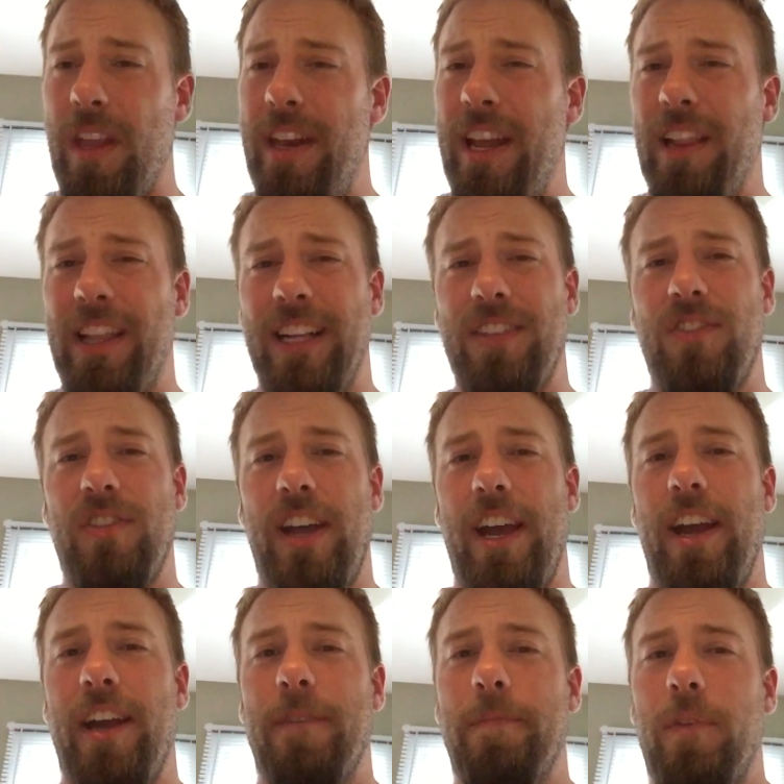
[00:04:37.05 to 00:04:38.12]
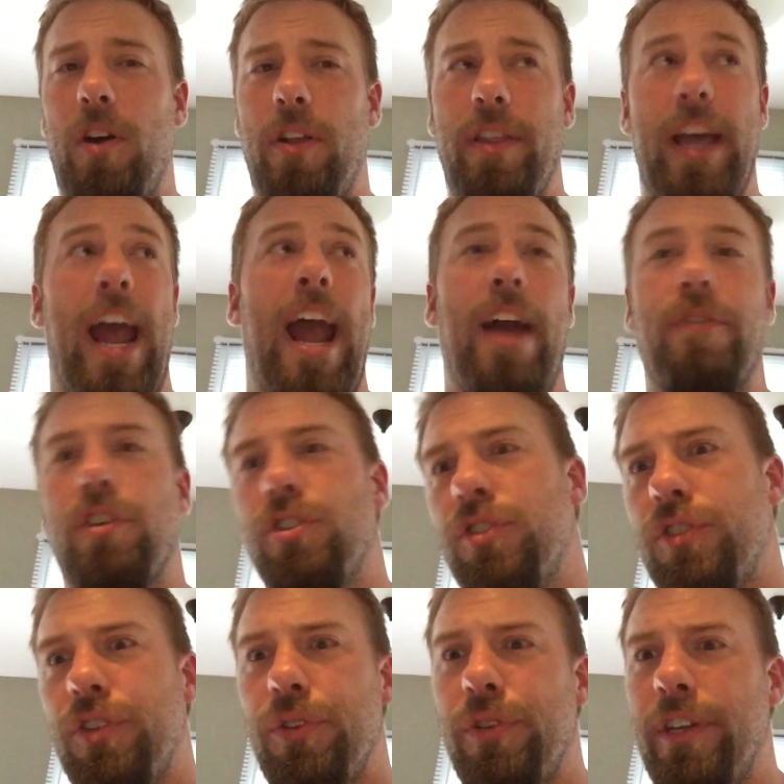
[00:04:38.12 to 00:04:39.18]
Now, let's say the average
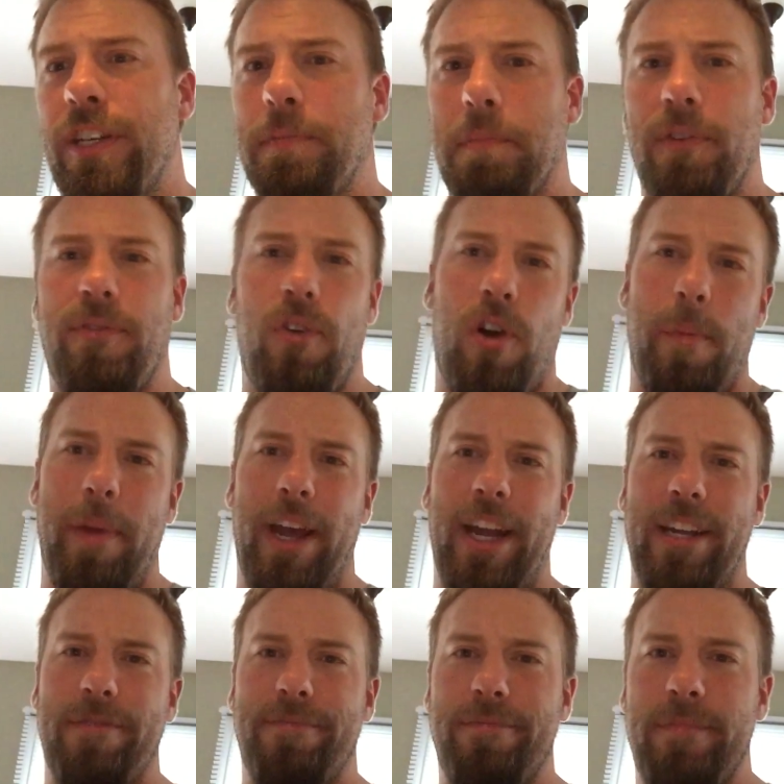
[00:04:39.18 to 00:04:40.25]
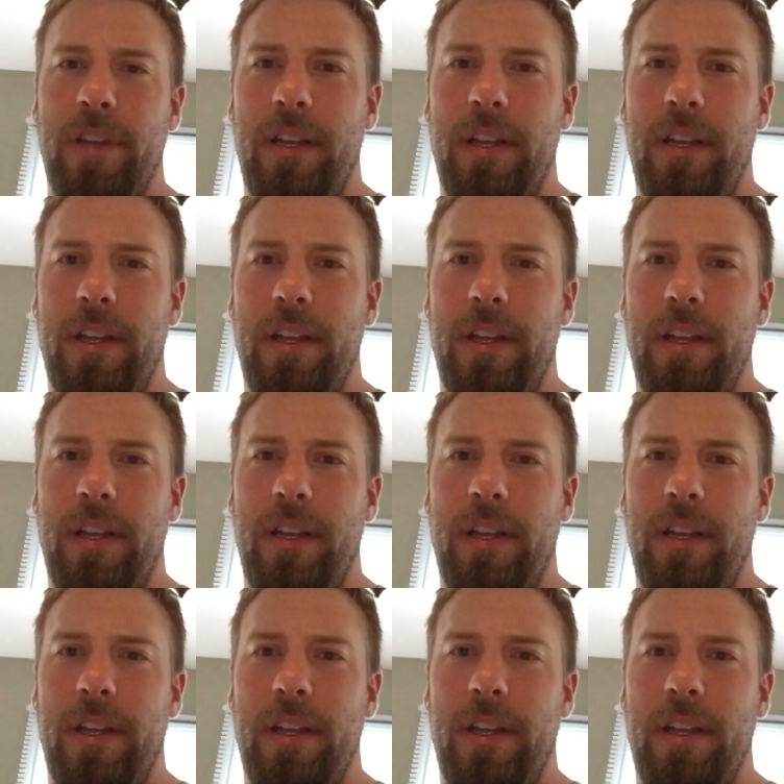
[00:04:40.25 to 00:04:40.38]
student is performing